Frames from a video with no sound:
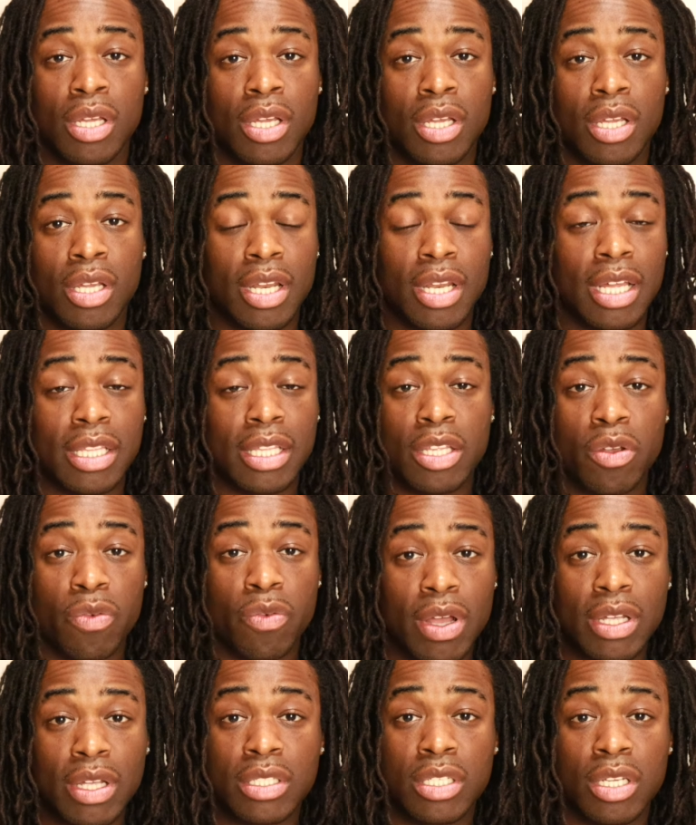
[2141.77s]
Not the
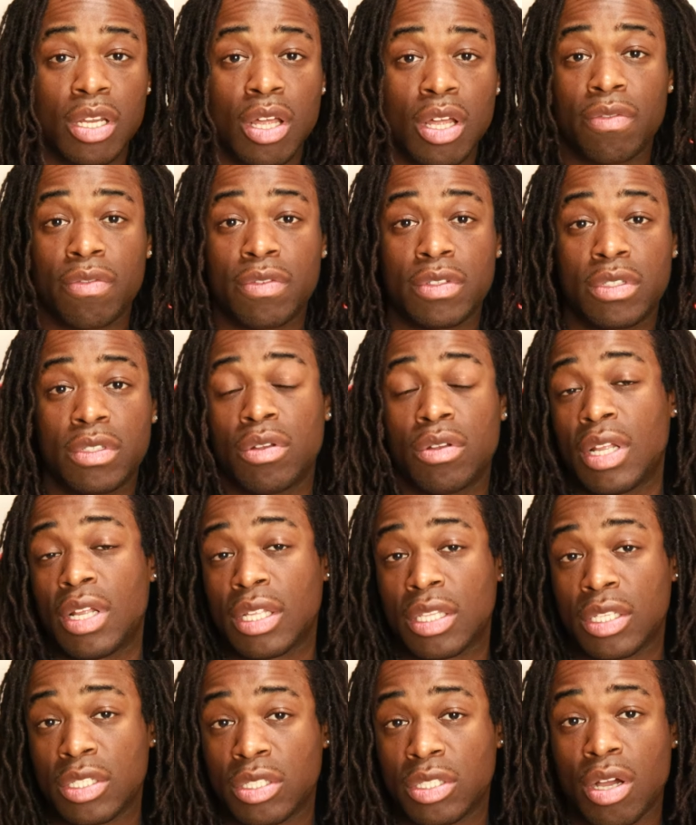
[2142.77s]
arresting officer, not the
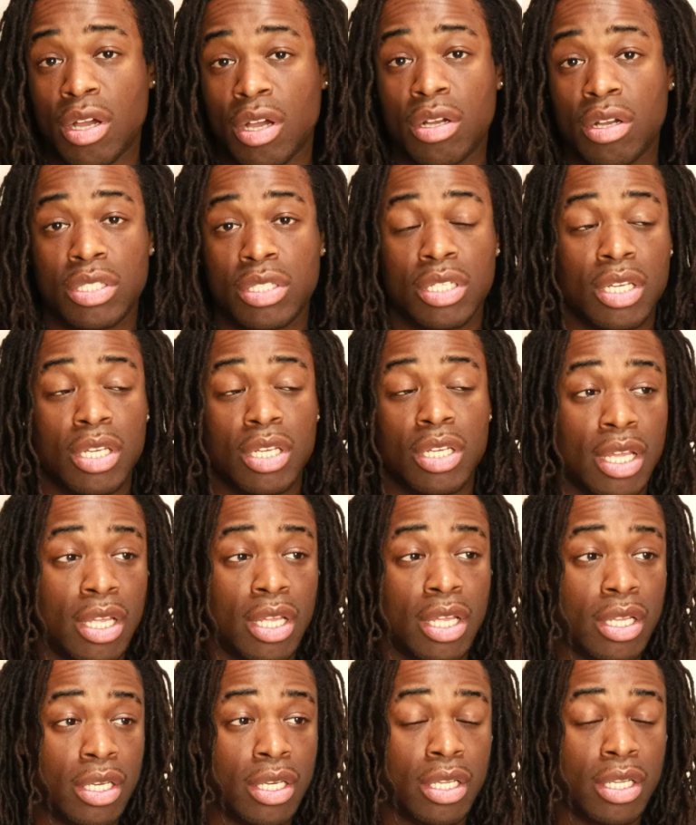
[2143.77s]
sergeant,
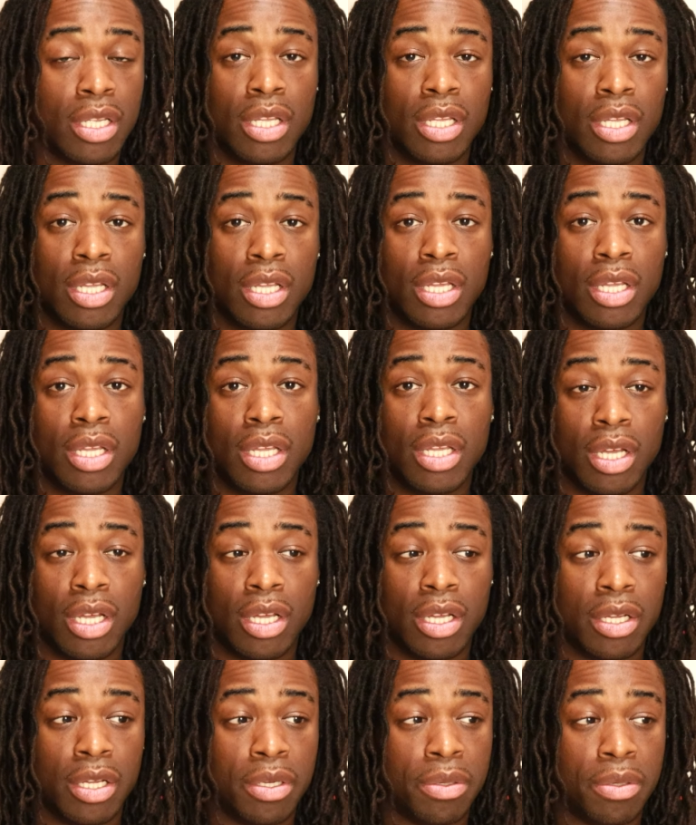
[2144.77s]
and
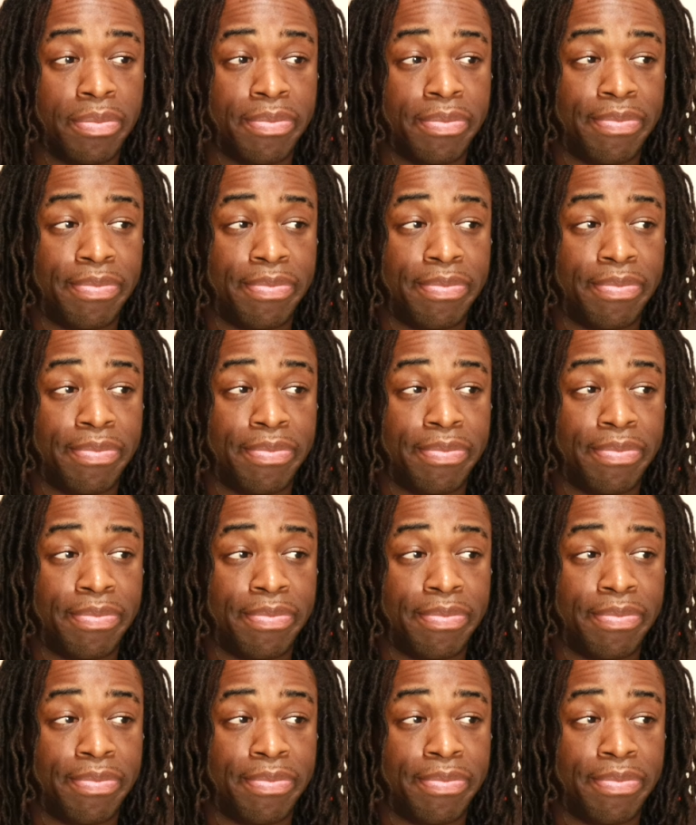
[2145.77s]
um,